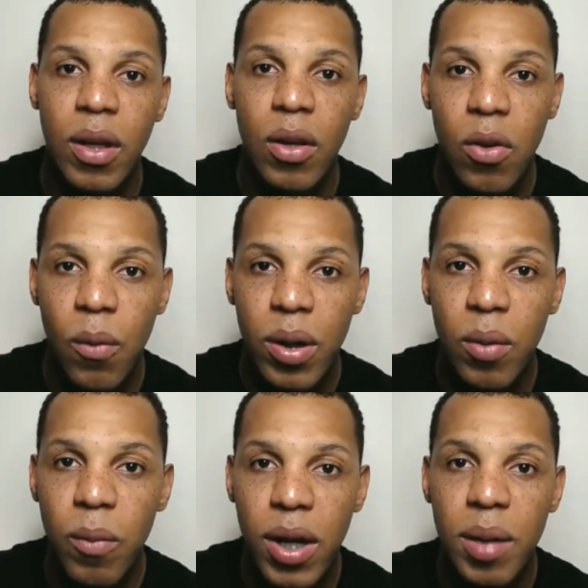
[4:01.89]
You want to
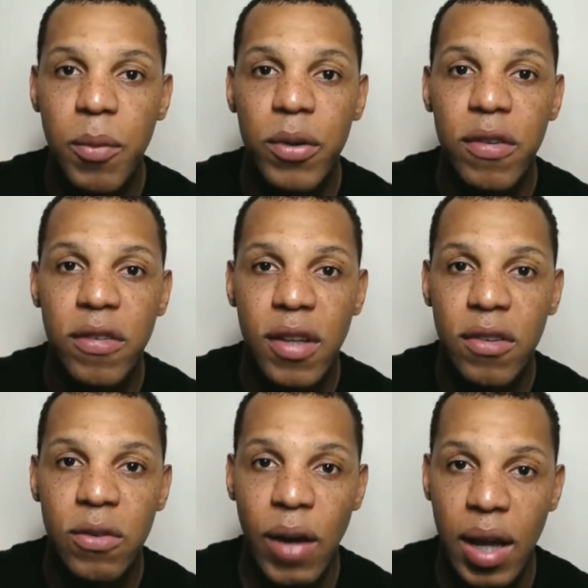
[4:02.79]
wait about 6
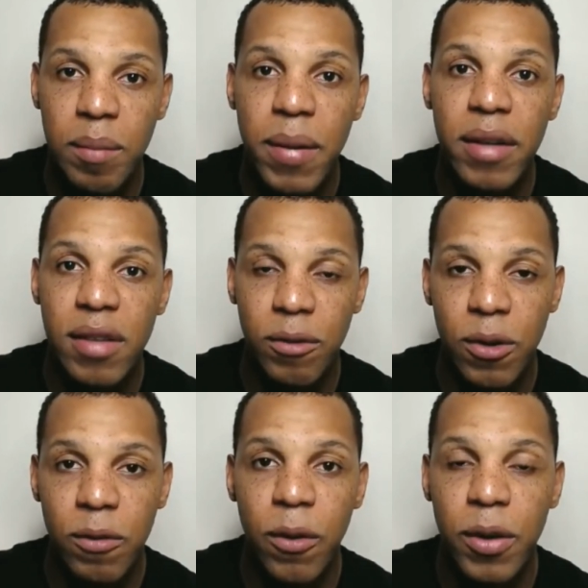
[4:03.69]
to 8 months after a
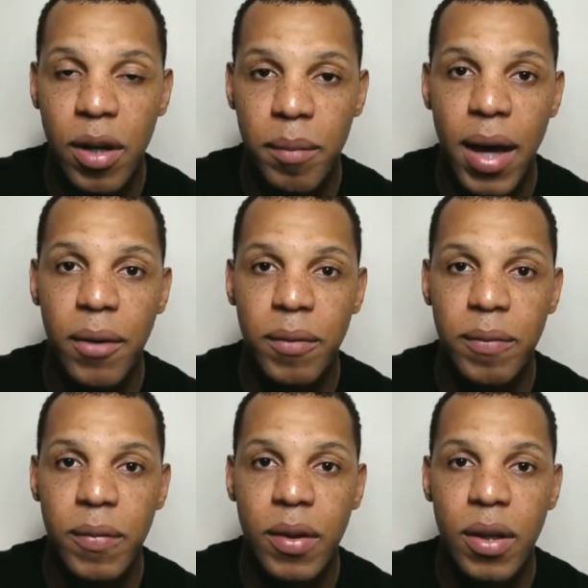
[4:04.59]
phone comes out.
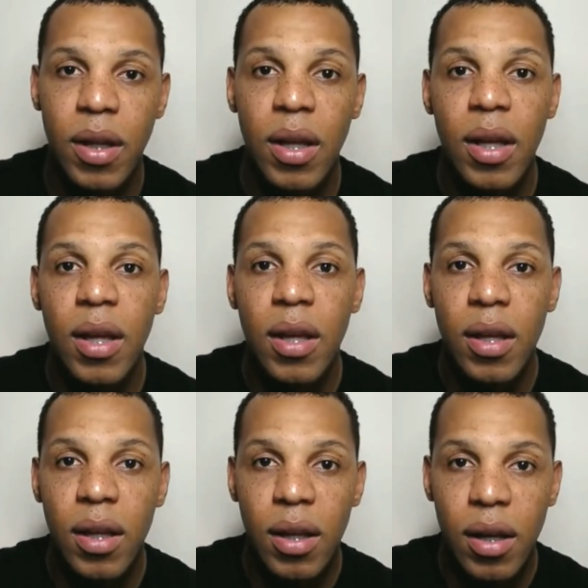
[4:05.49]

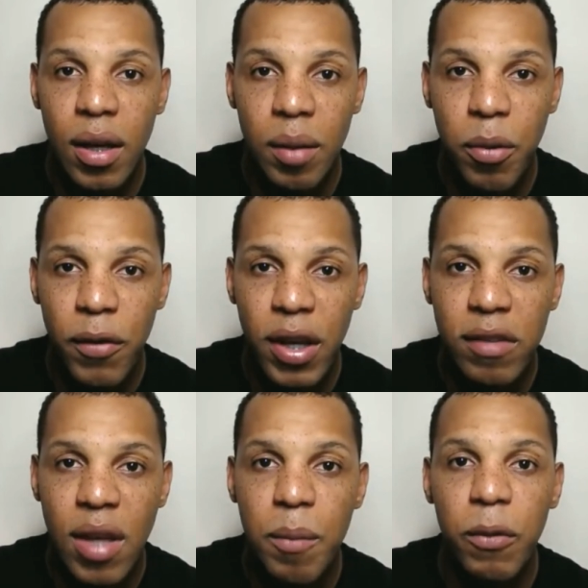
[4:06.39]
A perfect
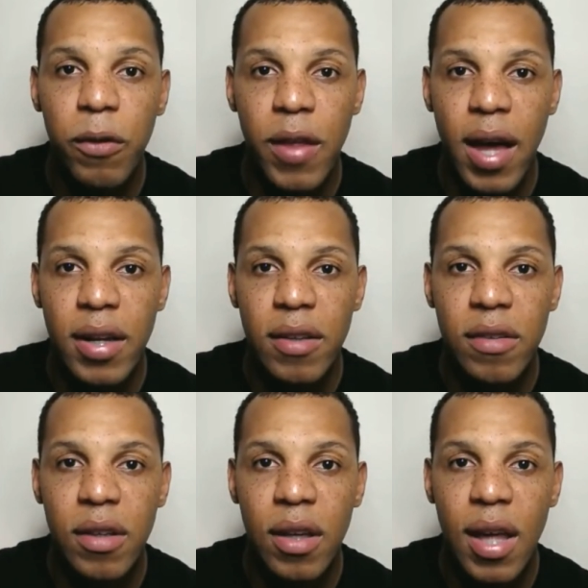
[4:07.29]
example for that is
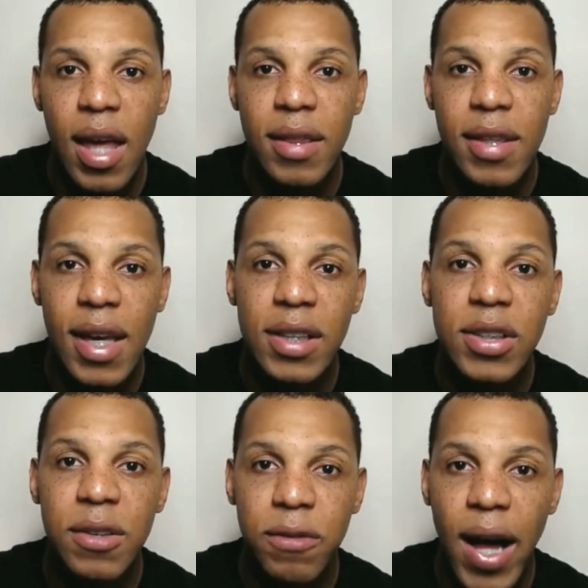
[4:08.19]
the LG
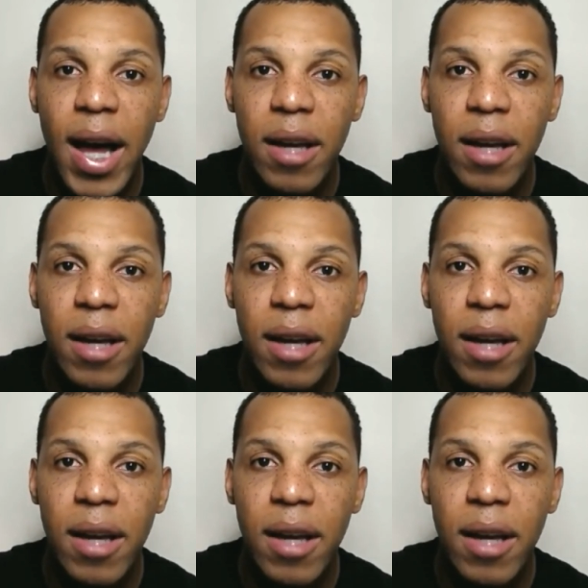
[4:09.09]
5.